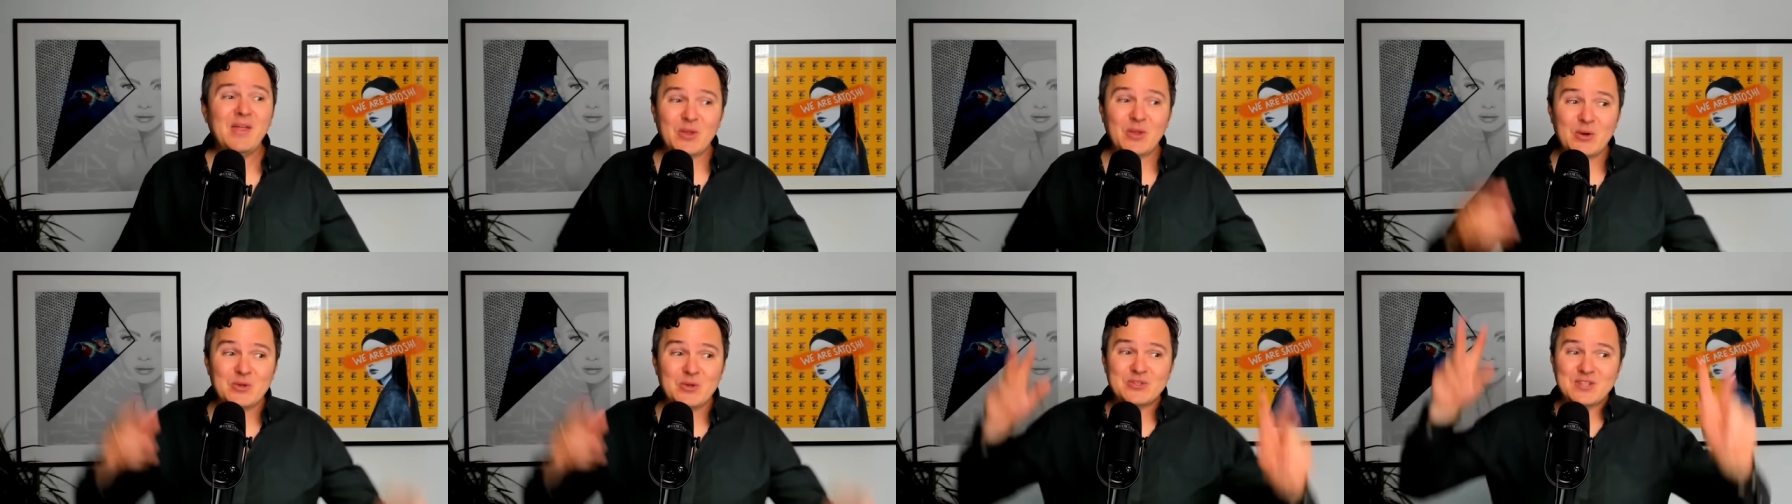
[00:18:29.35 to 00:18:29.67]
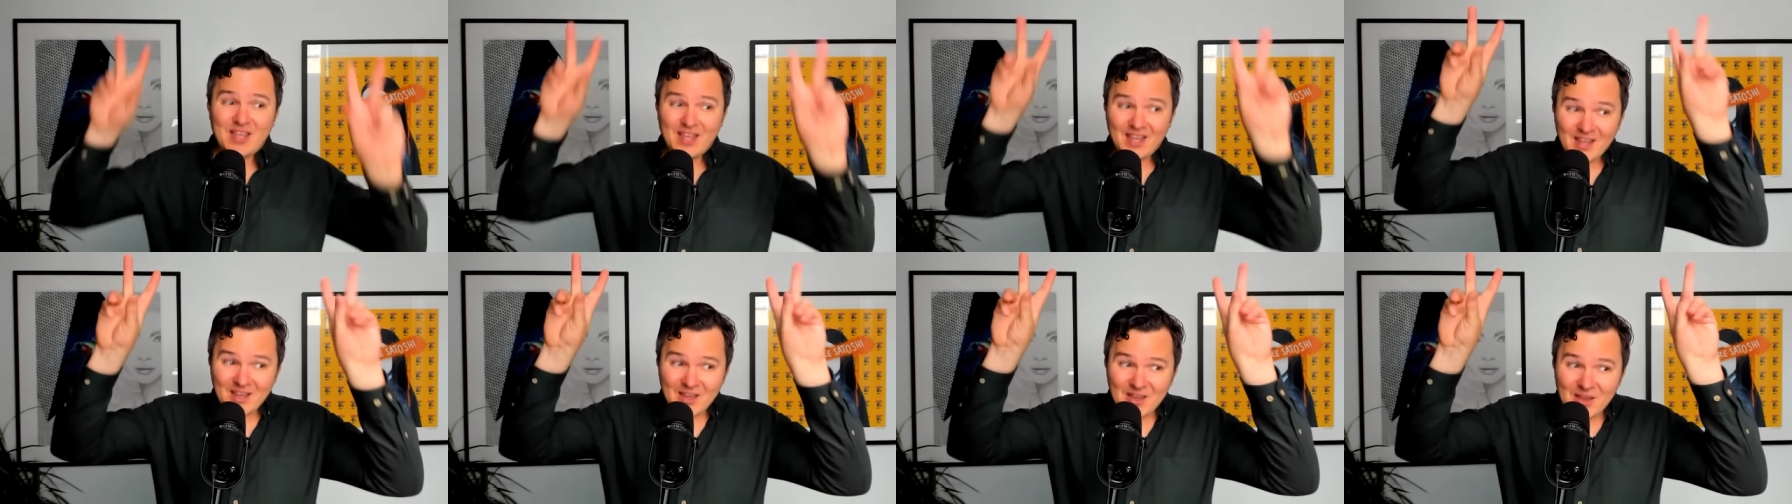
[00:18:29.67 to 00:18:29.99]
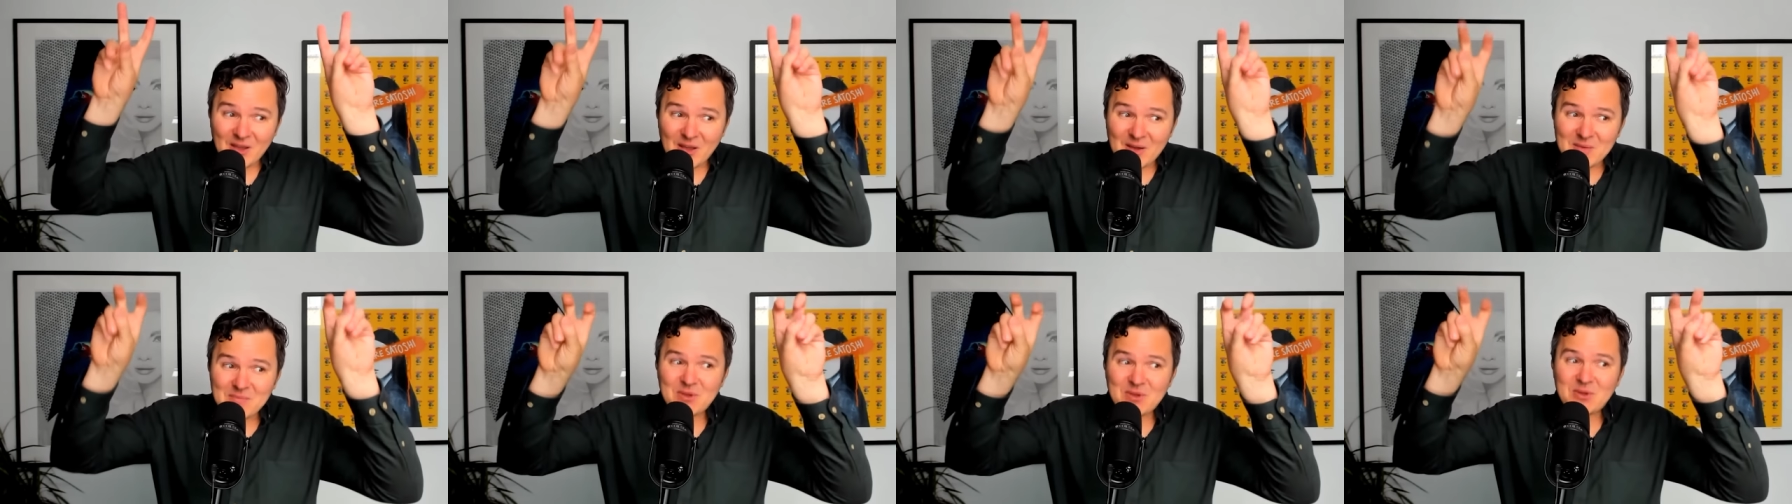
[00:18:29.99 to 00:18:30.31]
Those
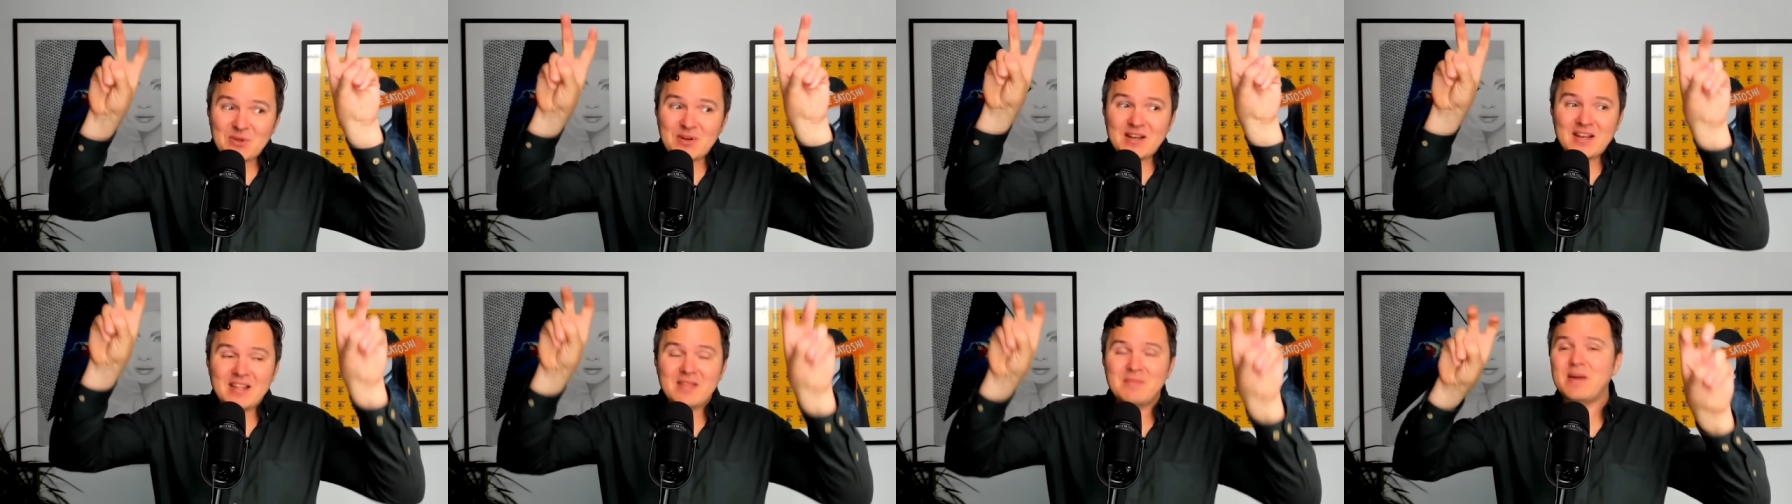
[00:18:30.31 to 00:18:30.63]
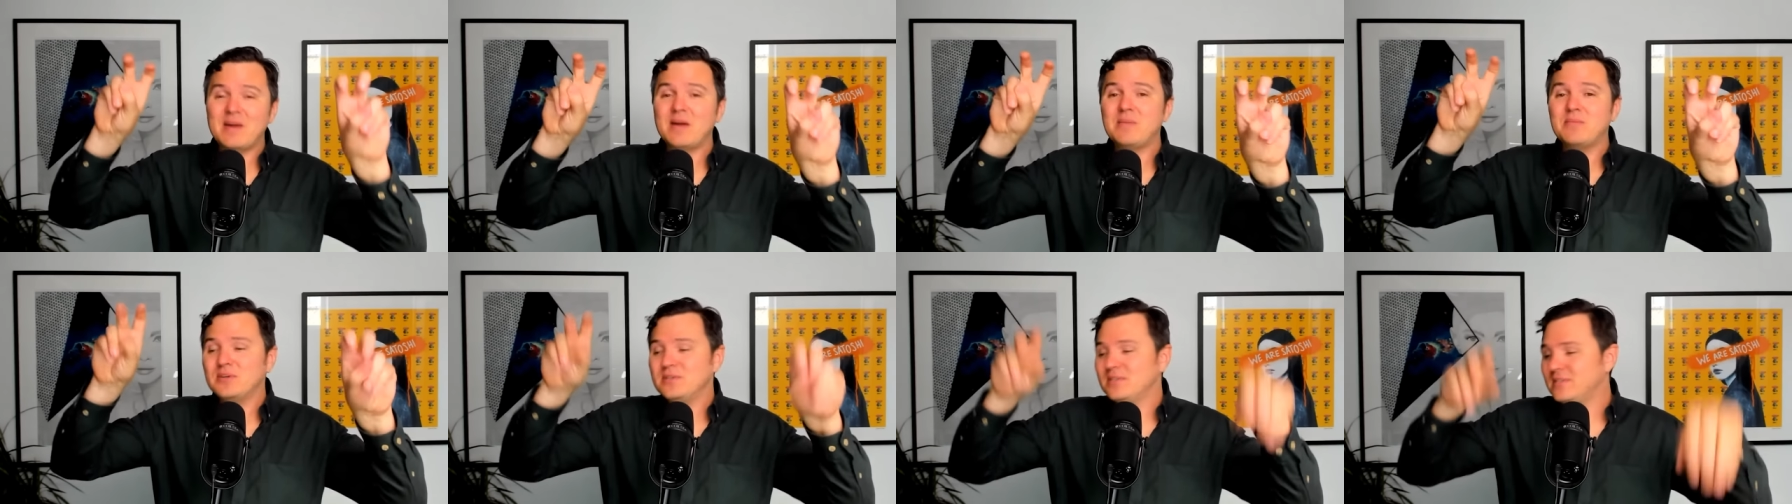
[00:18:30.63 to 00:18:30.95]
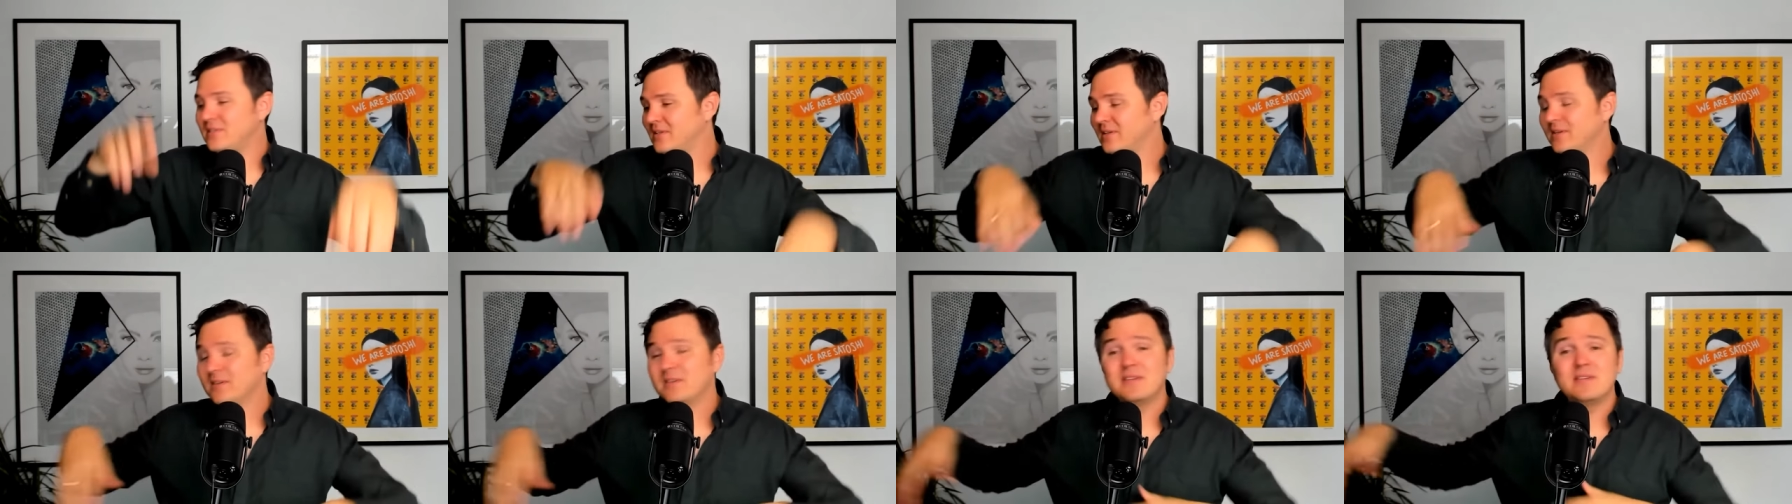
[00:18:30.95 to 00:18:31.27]
community
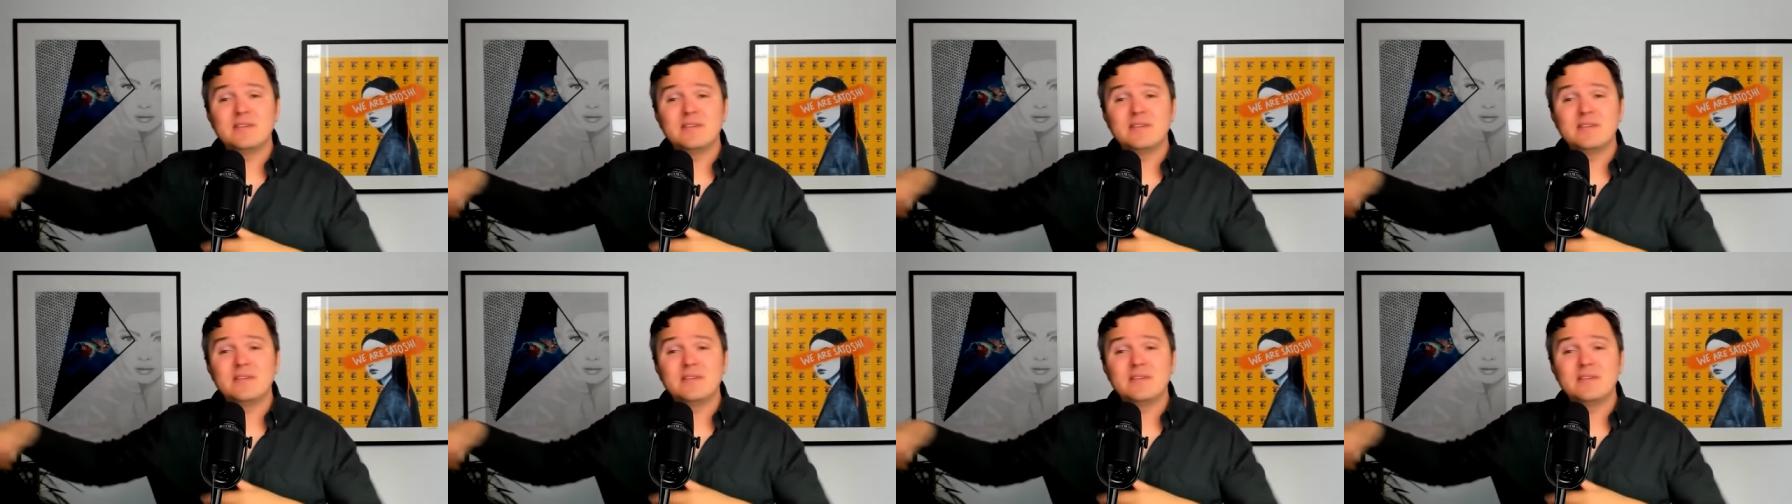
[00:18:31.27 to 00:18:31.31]
members,